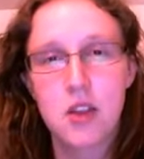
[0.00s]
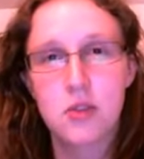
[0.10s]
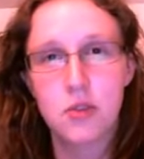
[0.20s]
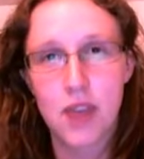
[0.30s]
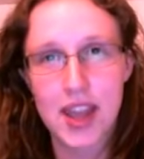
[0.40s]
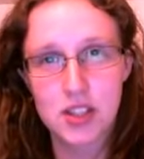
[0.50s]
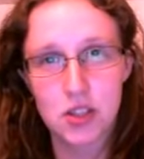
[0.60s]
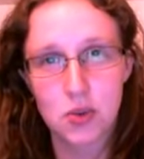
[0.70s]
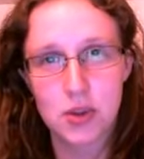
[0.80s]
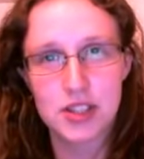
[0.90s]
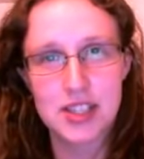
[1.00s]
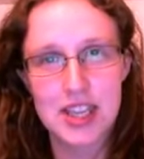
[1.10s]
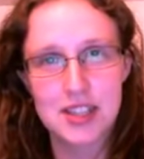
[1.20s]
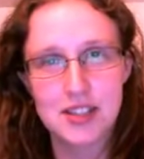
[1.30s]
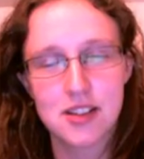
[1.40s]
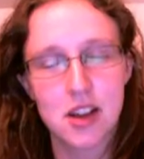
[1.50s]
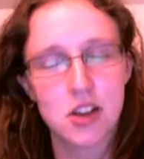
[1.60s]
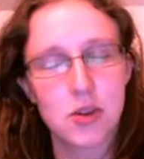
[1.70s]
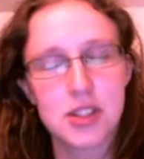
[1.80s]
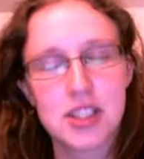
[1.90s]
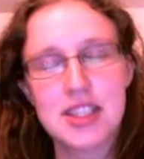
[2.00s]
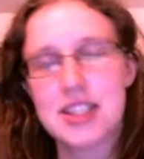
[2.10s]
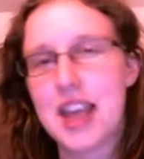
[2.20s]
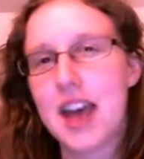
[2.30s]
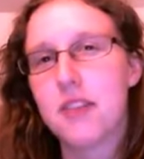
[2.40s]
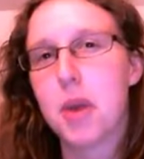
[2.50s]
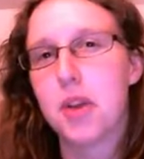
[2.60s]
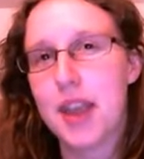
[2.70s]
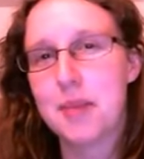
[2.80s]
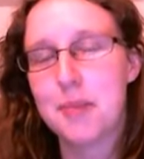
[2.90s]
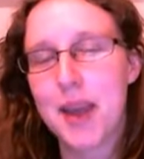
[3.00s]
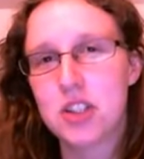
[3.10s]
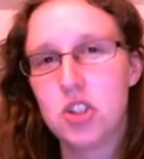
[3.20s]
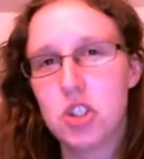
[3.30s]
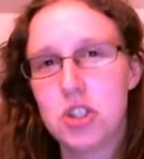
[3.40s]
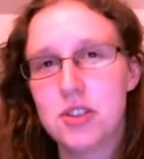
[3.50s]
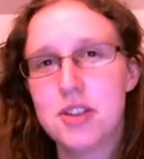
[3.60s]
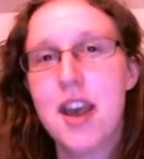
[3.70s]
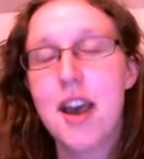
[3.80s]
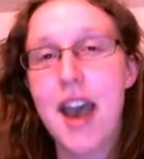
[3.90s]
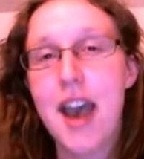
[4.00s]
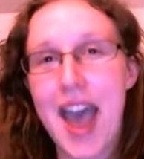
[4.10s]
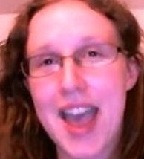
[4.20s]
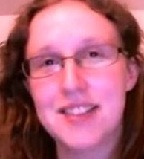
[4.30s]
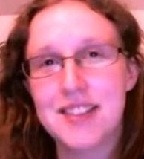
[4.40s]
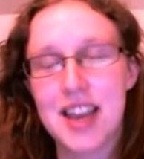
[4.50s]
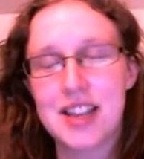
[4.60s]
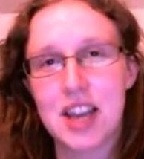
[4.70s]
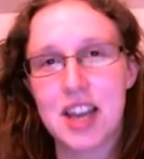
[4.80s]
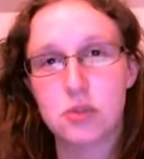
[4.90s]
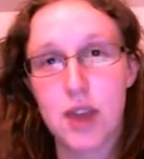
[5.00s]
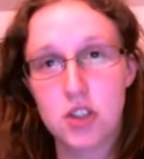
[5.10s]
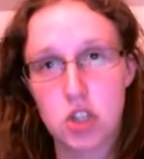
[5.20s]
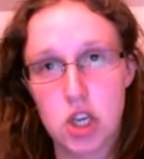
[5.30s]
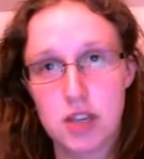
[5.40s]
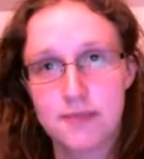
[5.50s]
Vector quantities are quantities that have both a magnitude and a direction.